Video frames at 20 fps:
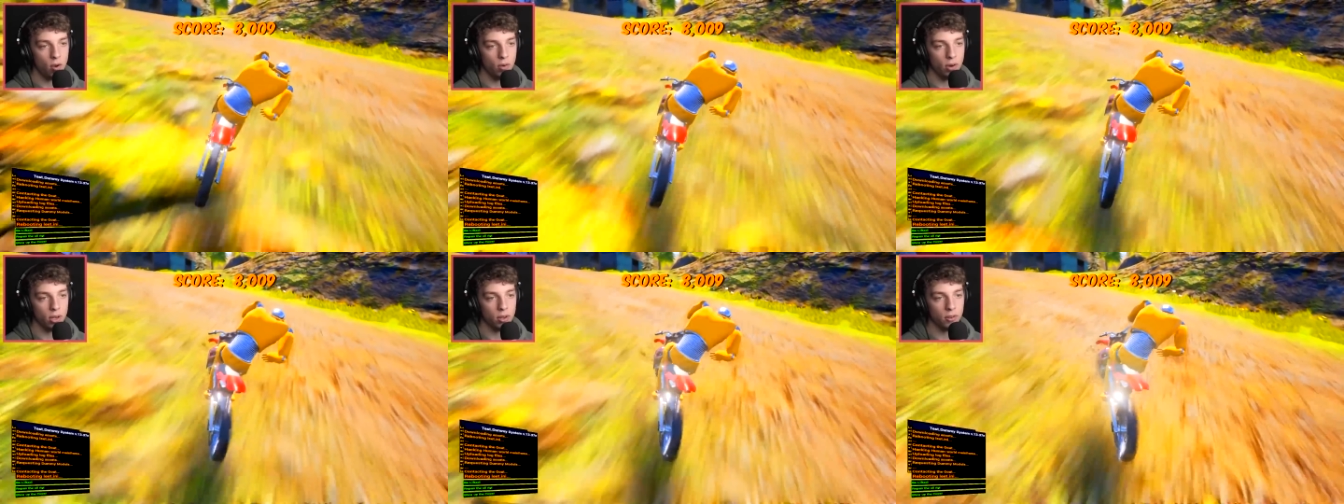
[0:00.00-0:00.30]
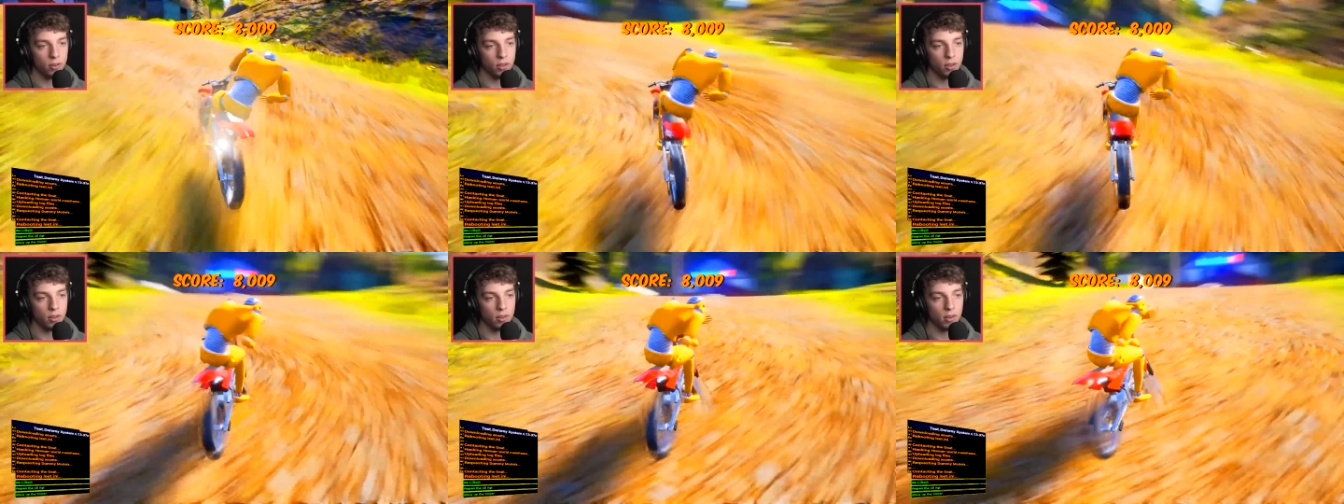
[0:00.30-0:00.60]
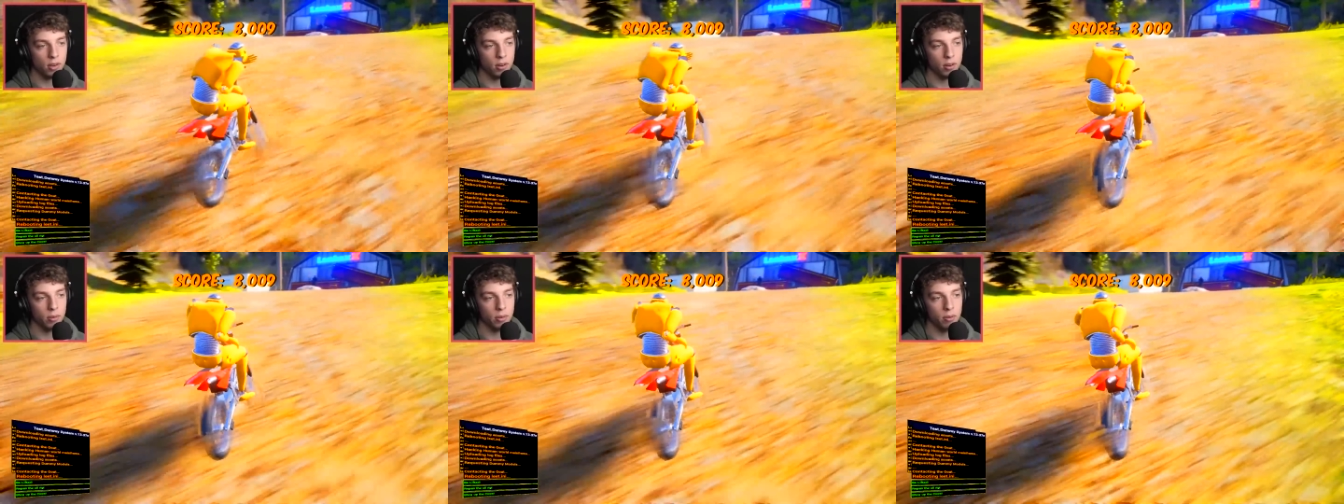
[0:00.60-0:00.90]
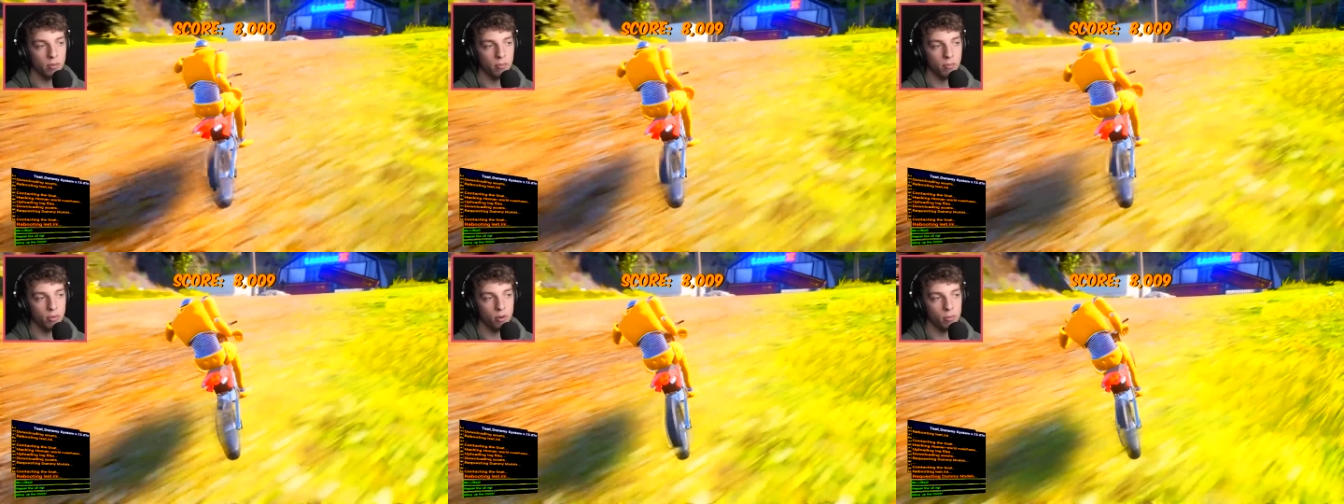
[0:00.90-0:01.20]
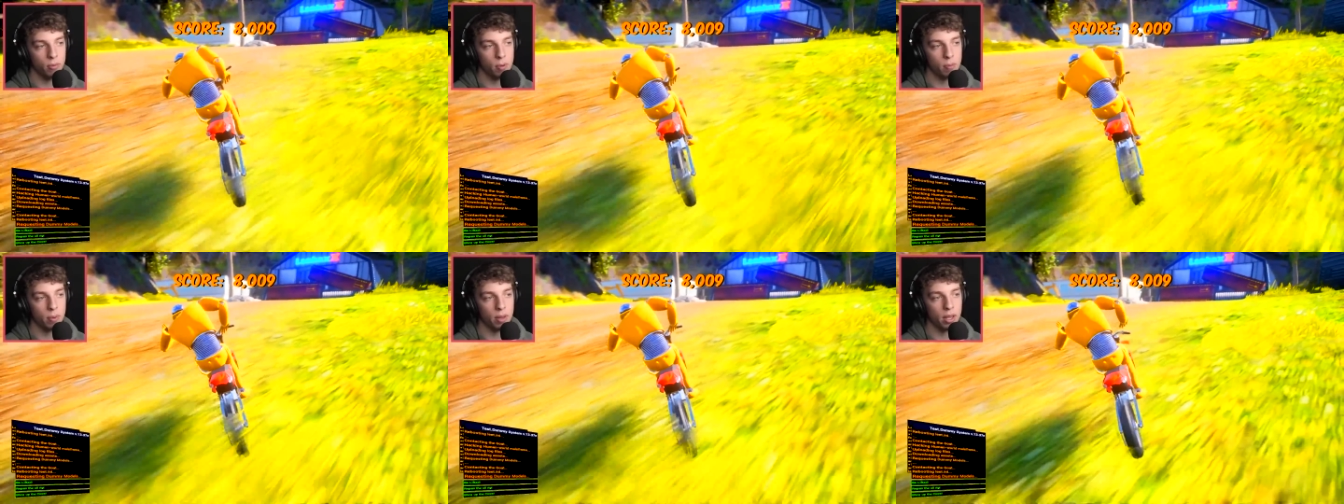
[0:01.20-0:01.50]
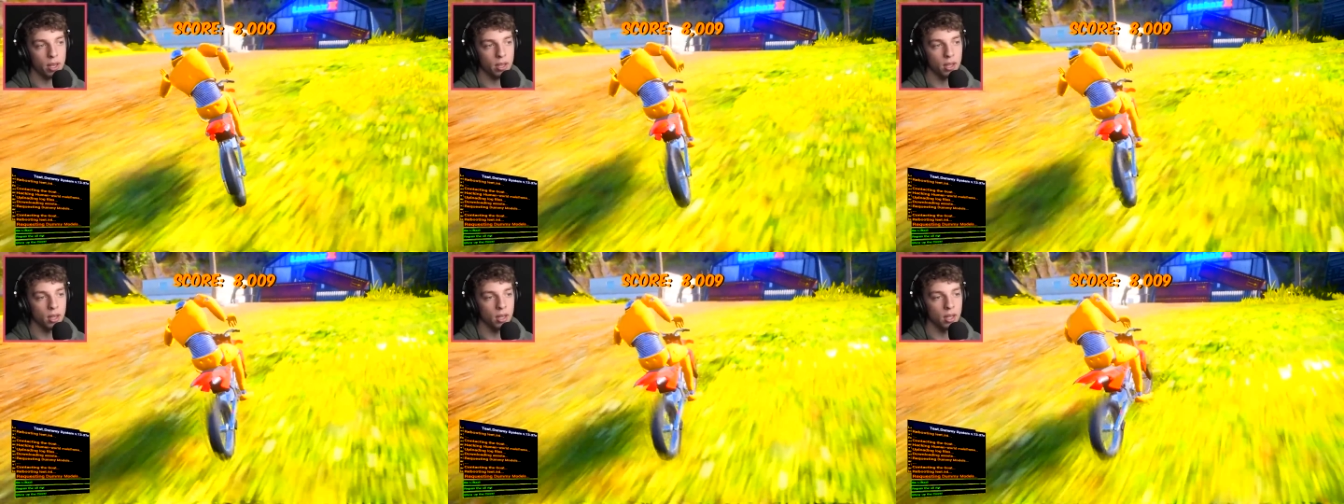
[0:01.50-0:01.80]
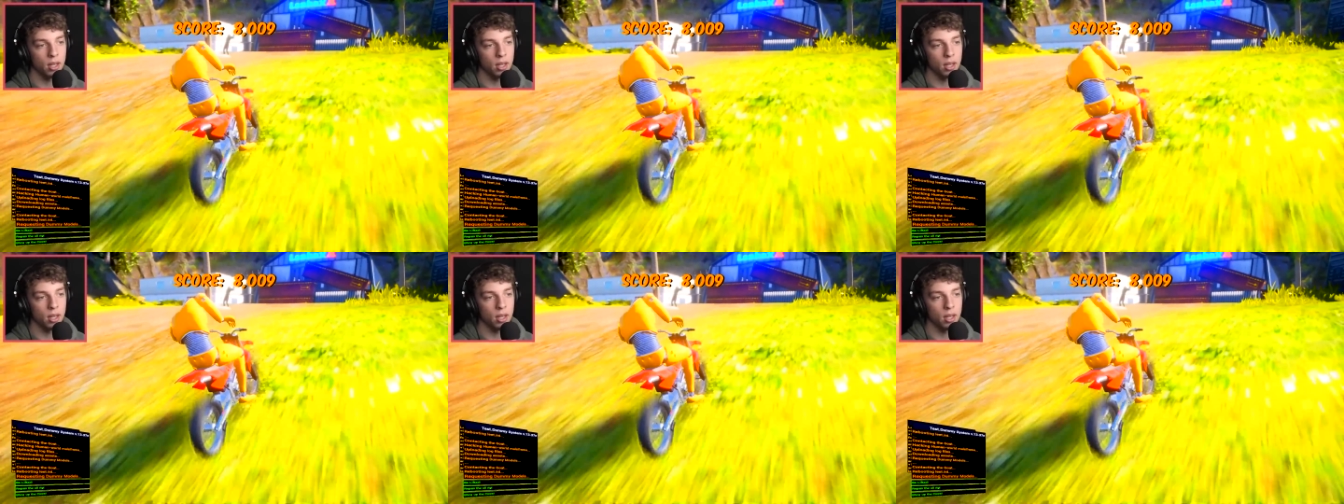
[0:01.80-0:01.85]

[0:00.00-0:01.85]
holding onto the steering wheel? Probably.